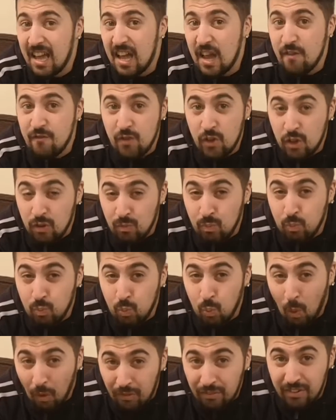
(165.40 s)
if you
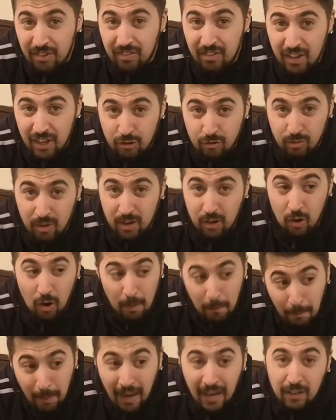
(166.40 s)
want to see a trick, or
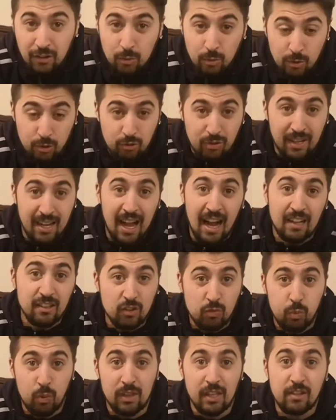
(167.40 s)
I might do a trick out of
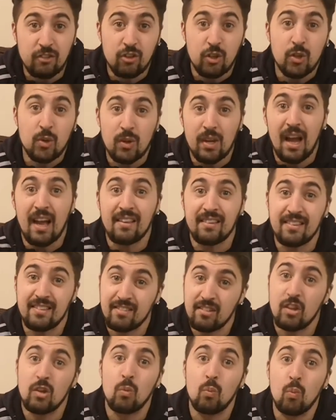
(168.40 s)
this wallet so you guys can
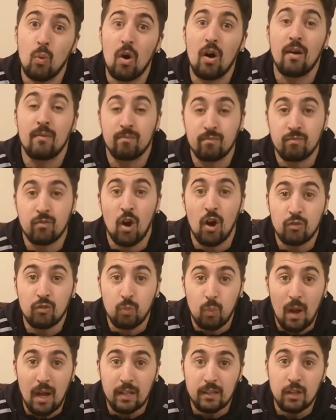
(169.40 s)
see what I've got as
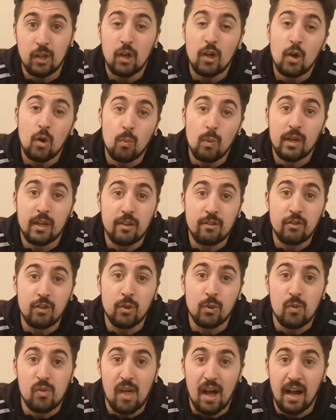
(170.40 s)
well, we can
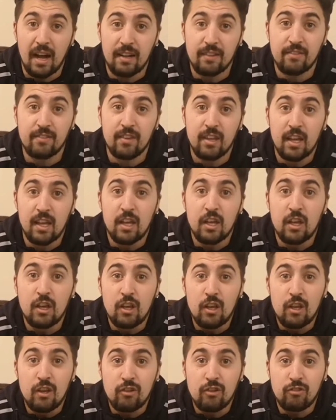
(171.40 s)
do that.
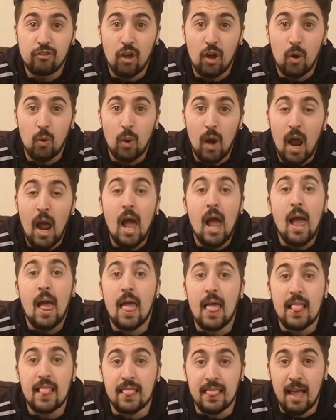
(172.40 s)
So
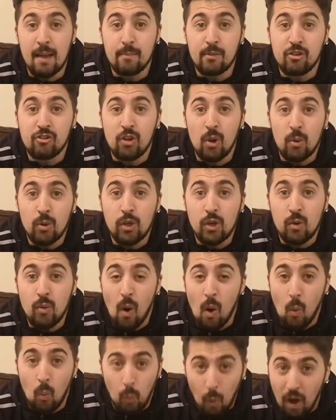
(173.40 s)
let me show you
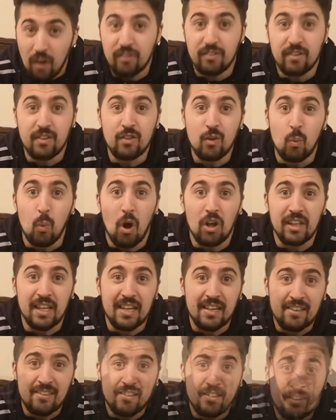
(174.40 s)
what's in the
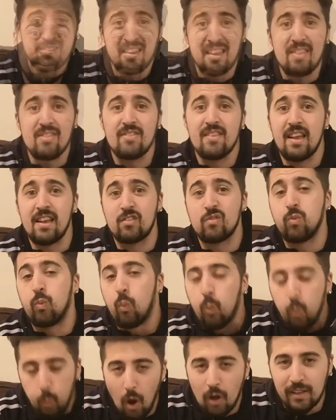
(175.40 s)
wallet. What's in
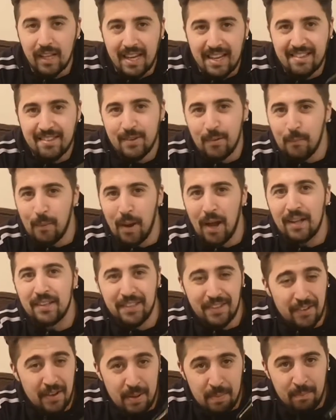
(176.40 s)
this wallet? Well,
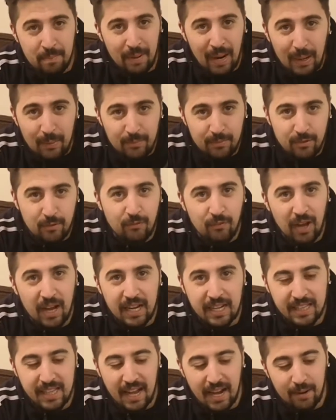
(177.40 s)
you're about to
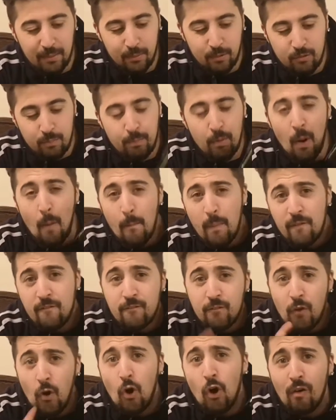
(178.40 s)
find out. But
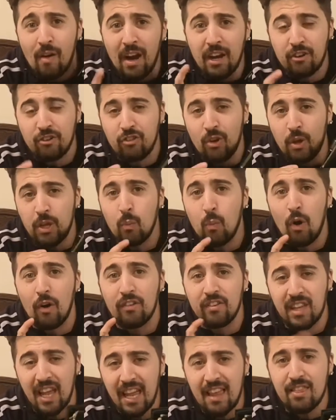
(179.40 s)
before I show you
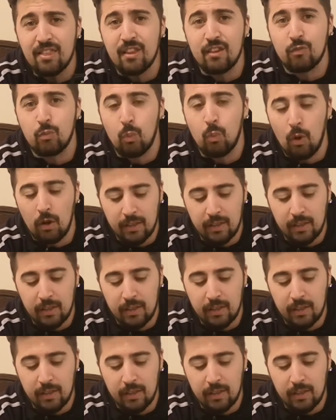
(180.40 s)
what's in this